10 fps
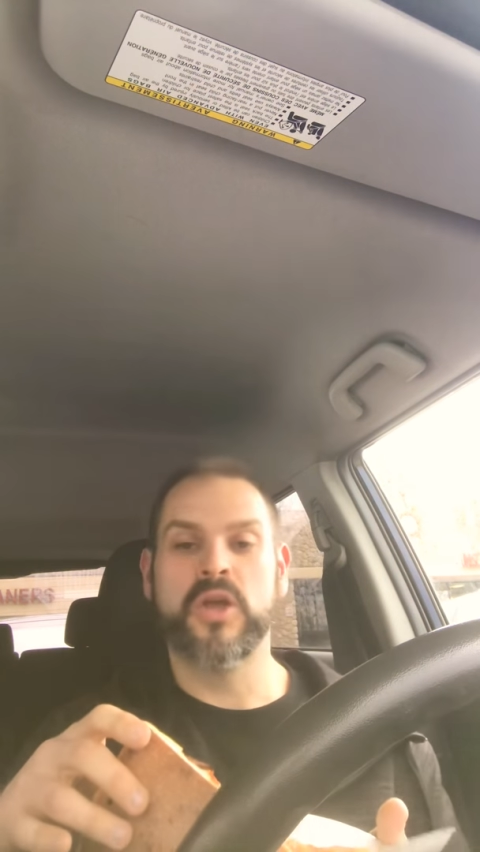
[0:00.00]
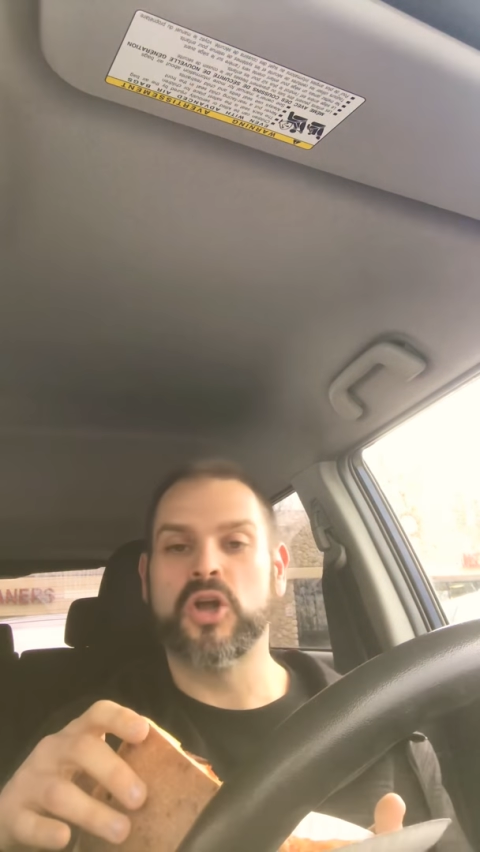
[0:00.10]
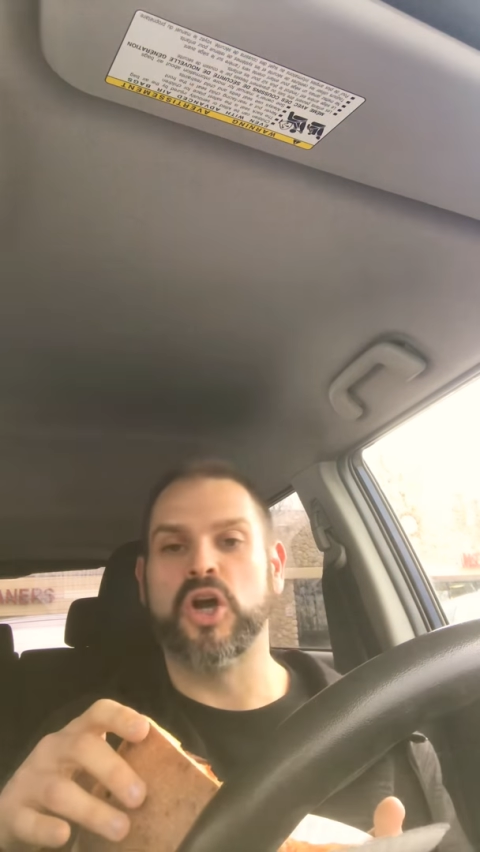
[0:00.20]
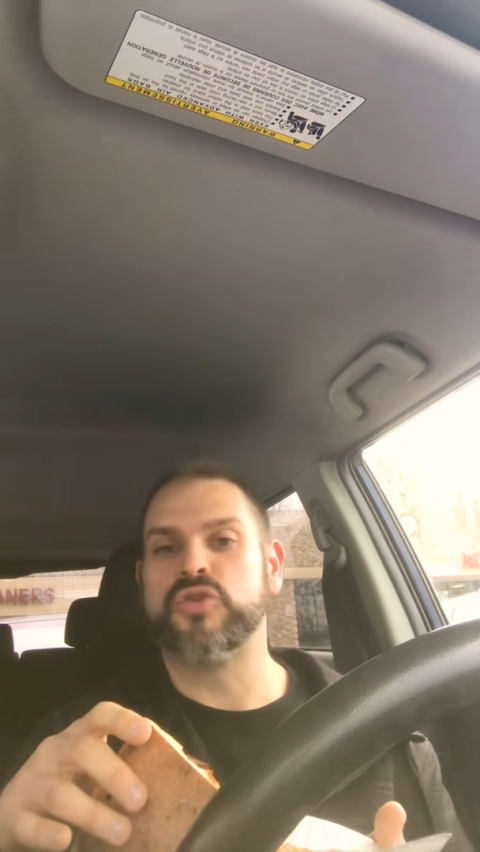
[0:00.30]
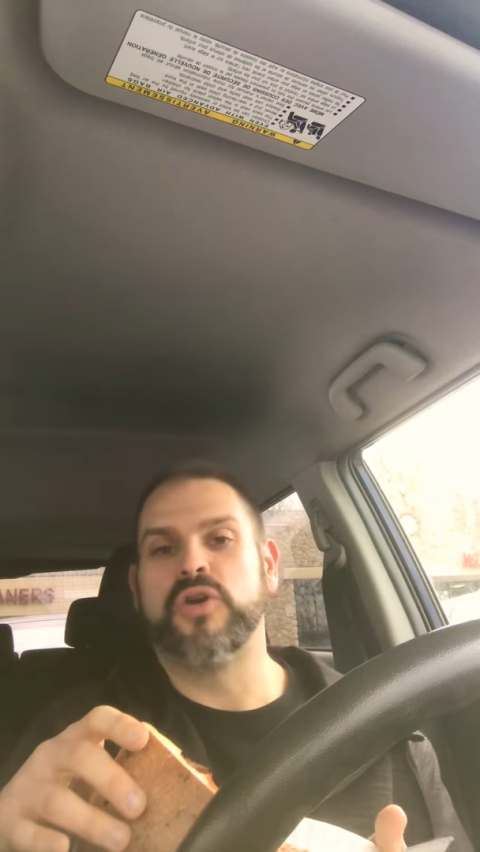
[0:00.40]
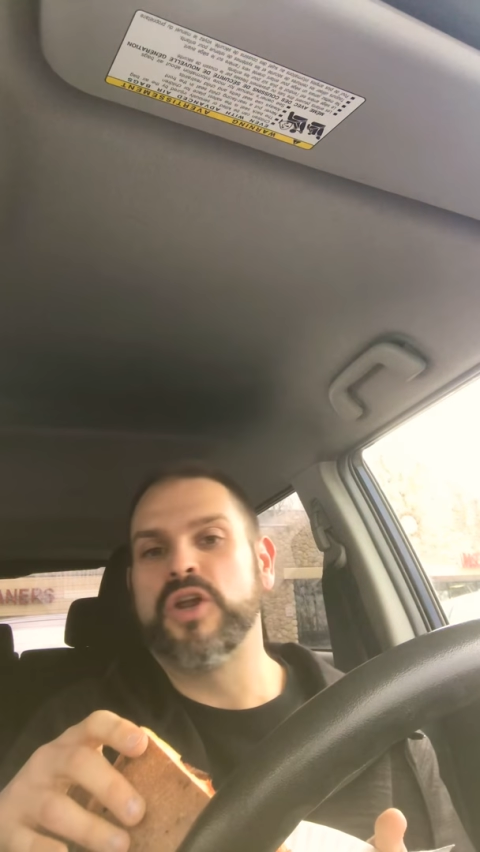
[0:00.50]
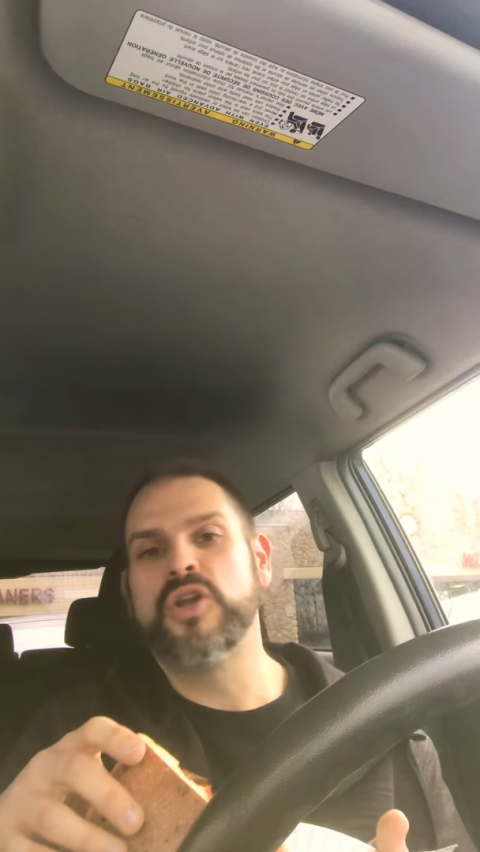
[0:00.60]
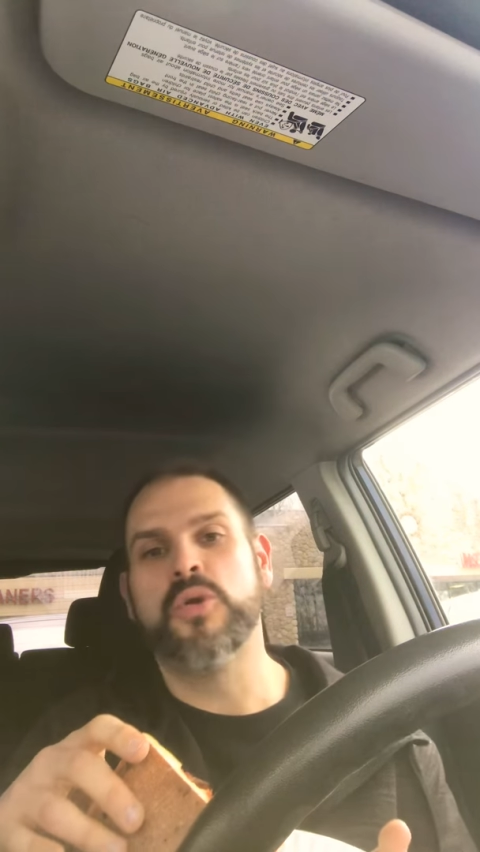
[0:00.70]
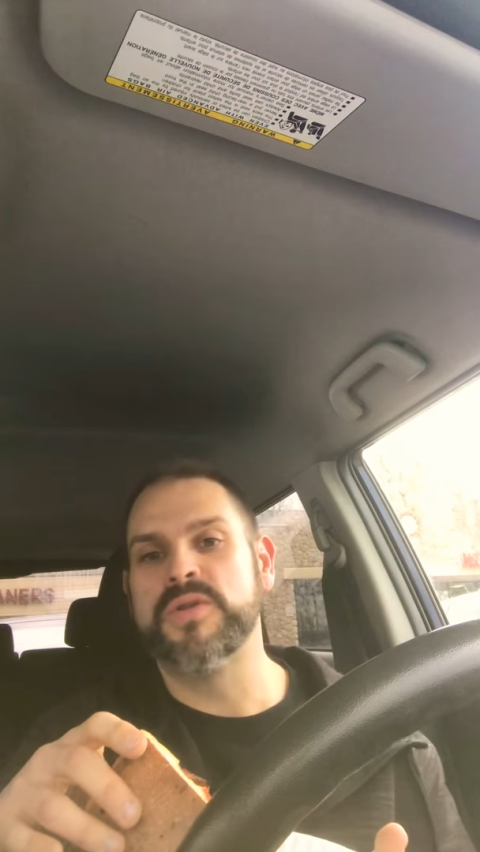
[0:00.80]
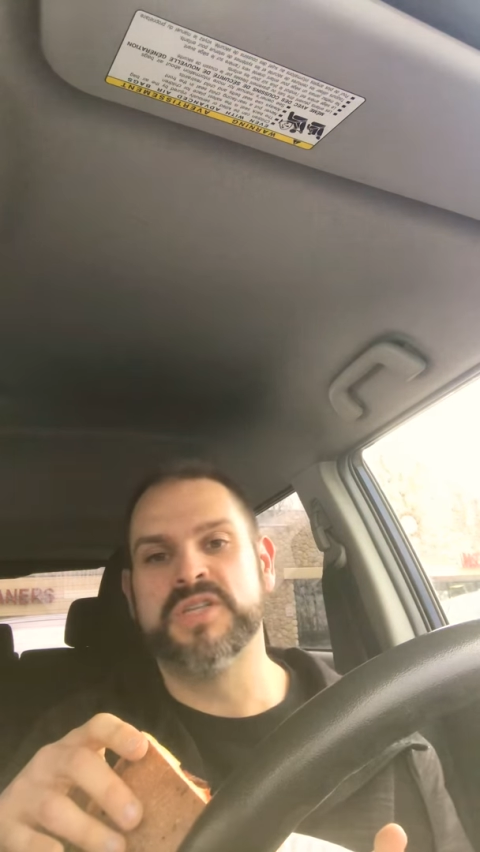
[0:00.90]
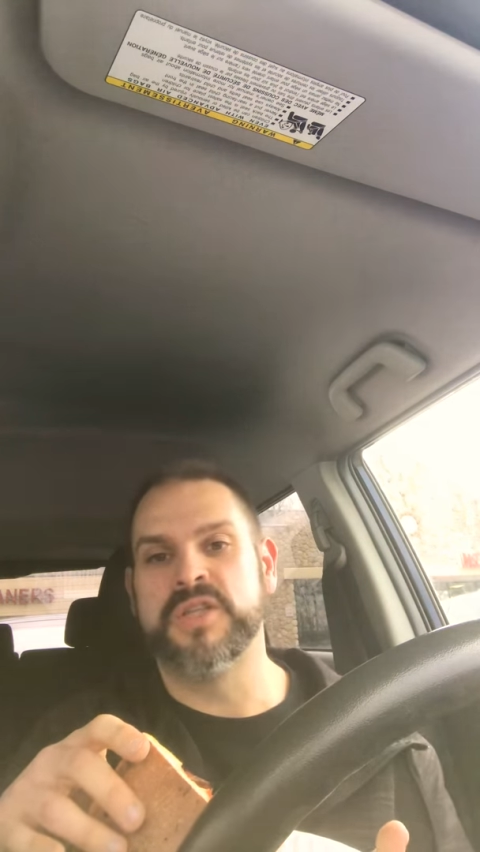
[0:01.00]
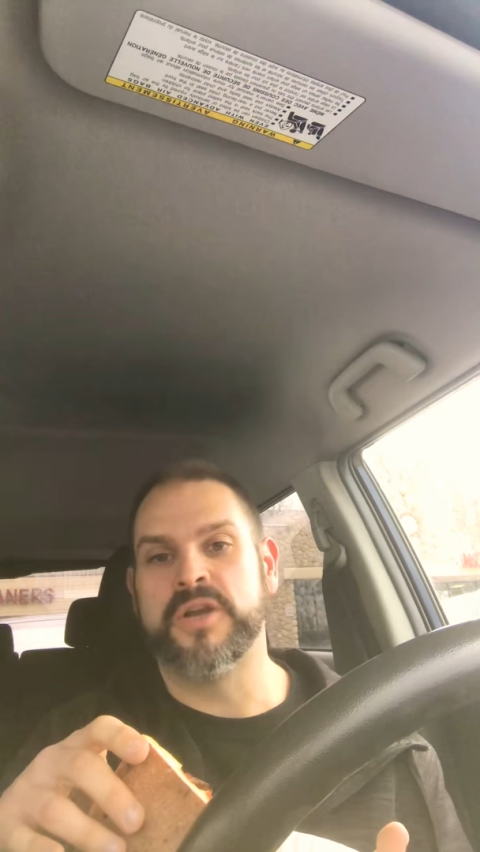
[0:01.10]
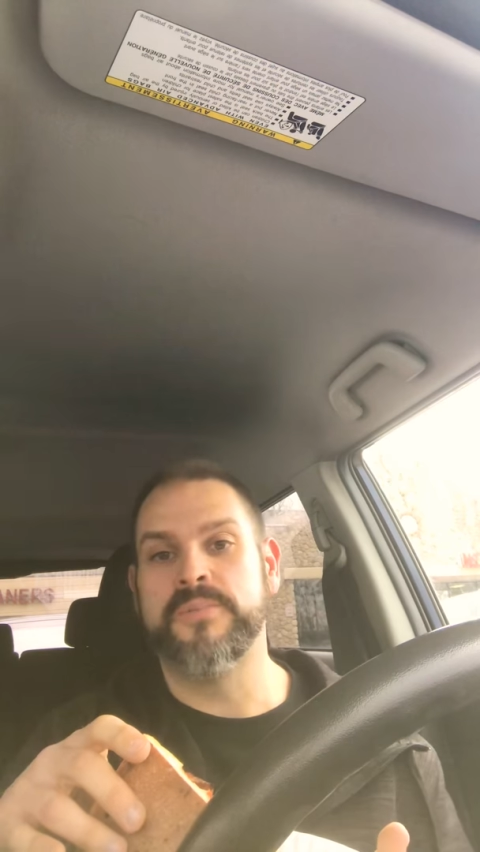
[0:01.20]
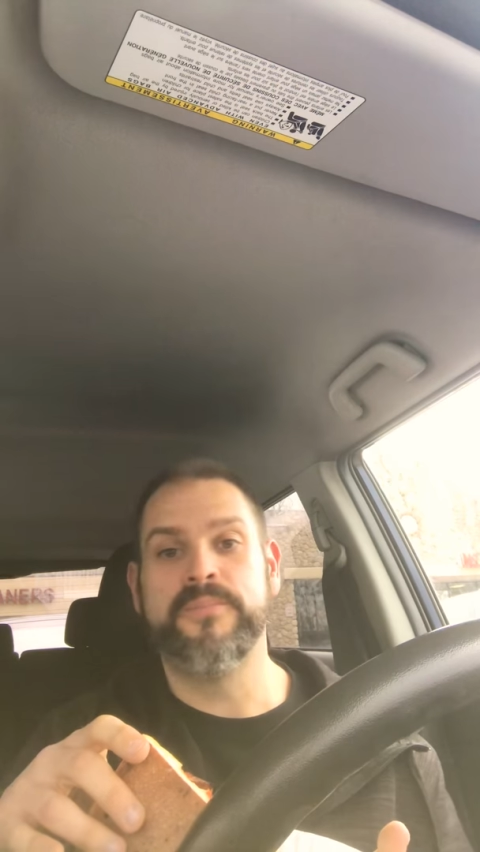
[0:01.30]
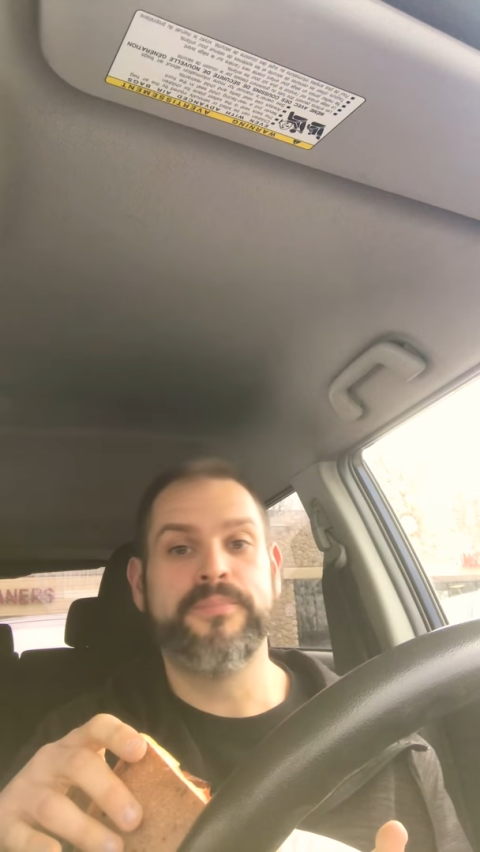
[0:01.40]
Car's running, no one's in
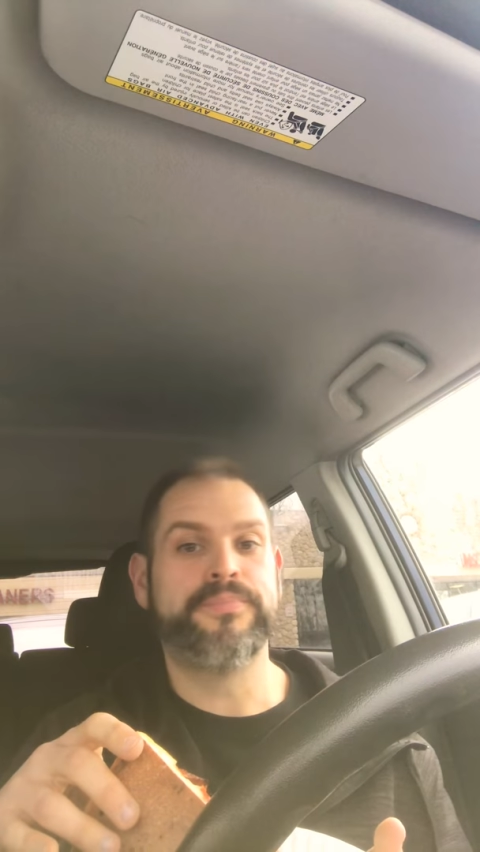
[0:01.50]
there.